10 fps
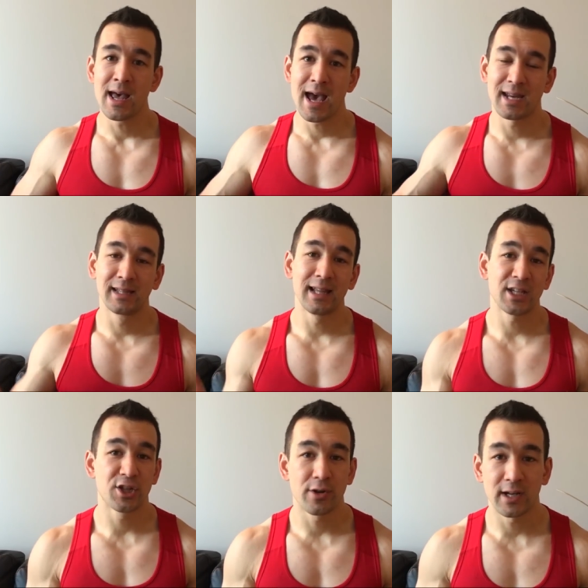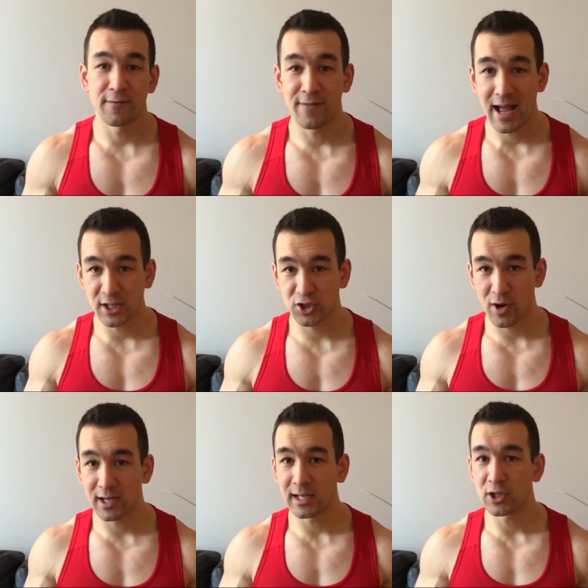And unless you're an advanced
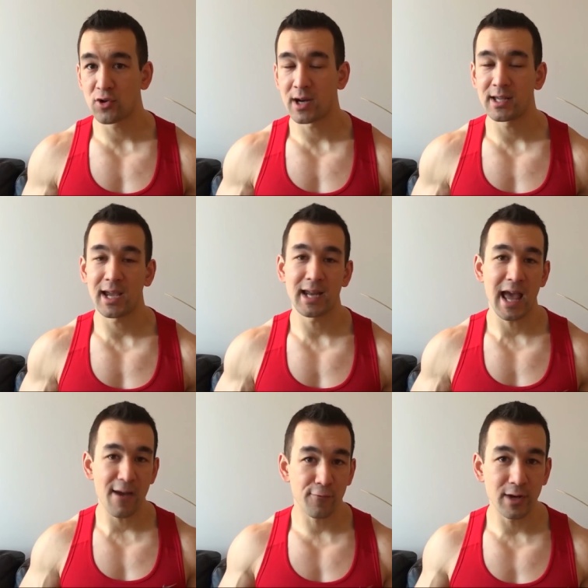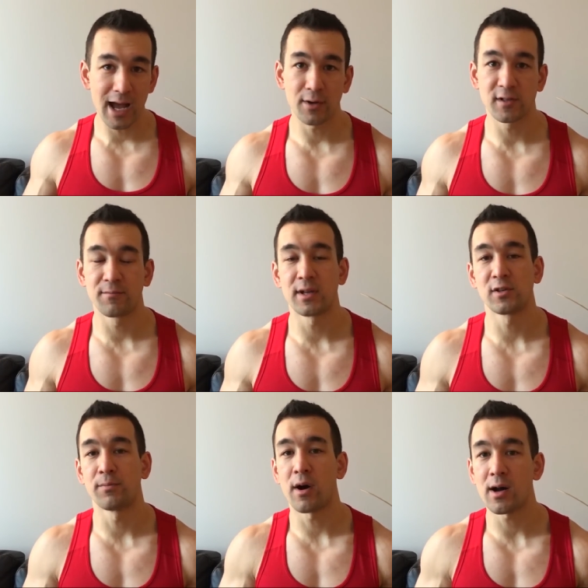trainee trying to gain every ounce of
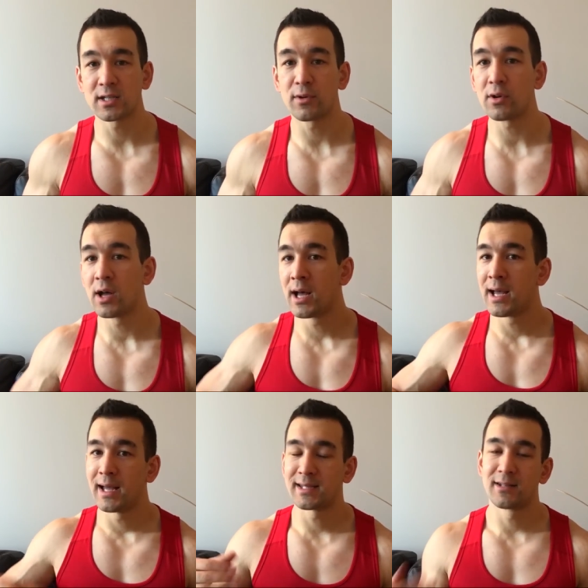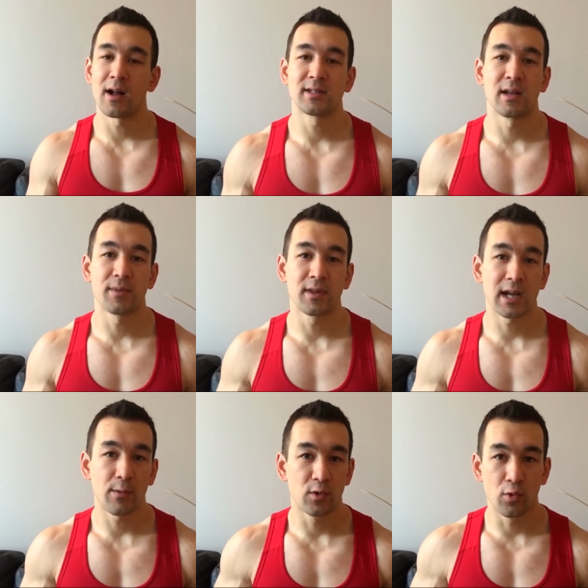muscle possible, it's not something that
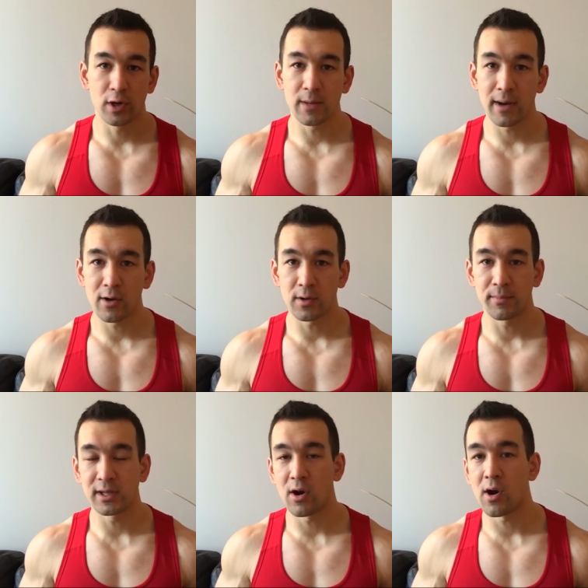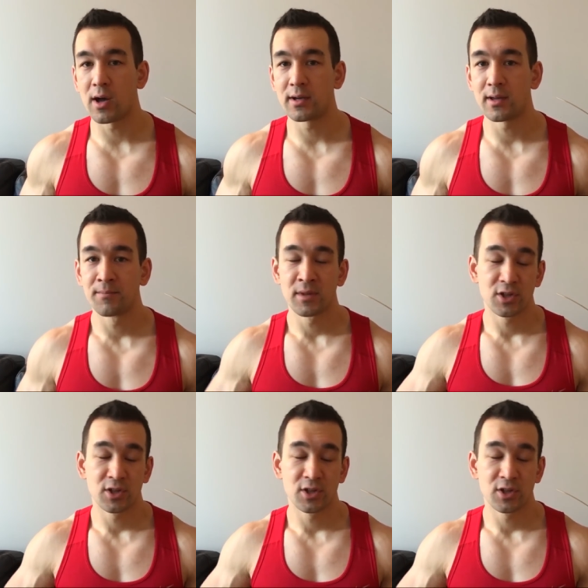I would worry about beyond